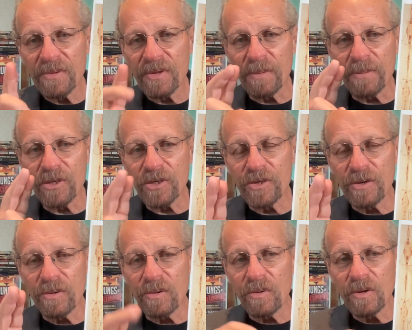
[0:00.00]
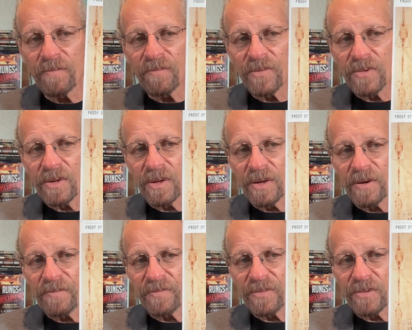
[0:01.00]
Number two,
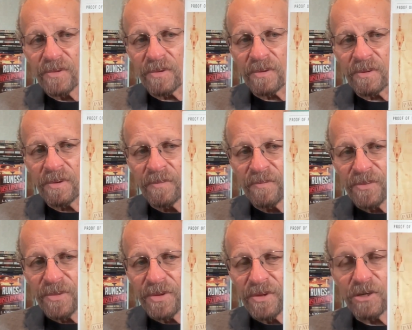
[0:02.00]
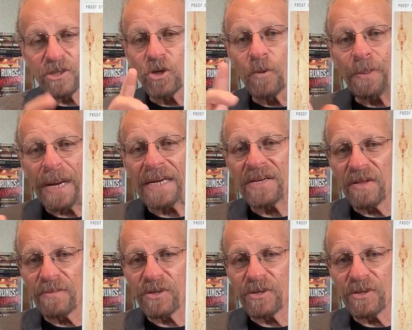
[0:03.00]
there's no paint on the